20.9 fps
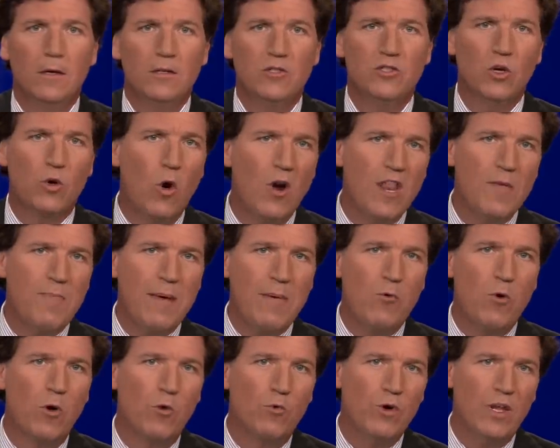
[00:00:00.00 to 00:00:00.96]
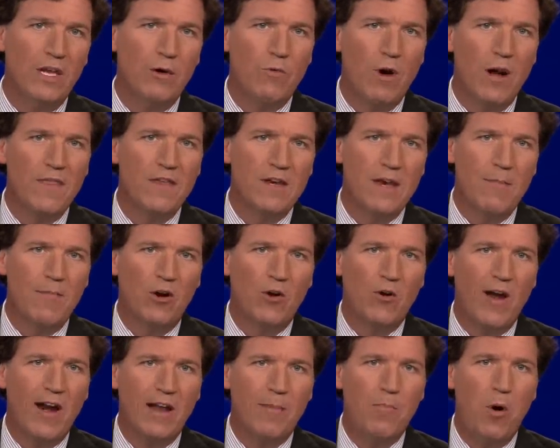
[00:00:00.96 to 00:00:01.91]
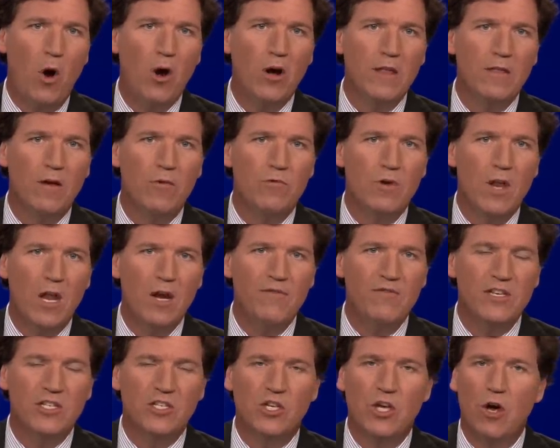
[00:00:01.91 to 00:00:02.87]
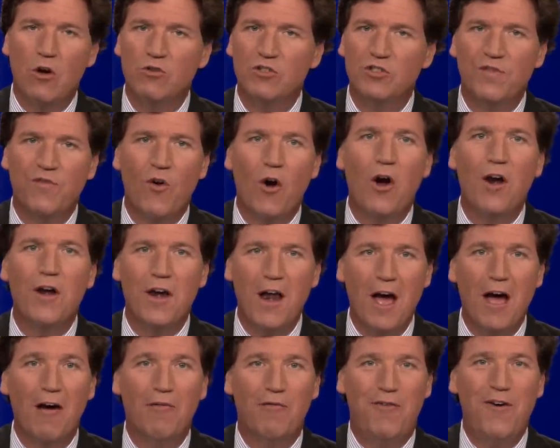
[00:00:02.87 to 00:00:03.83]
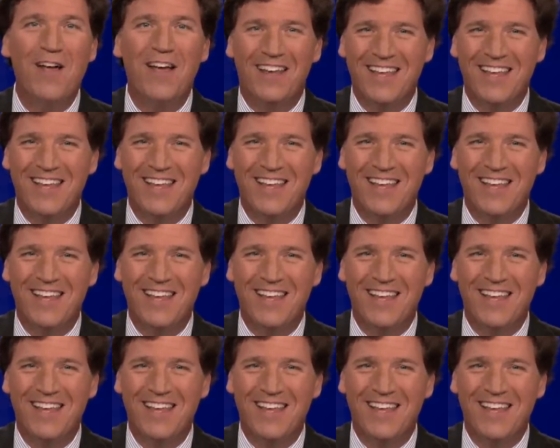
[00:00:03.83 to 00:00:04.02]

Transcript: So, according to people who are really running the Democratic Party, though, none of this goes far enough.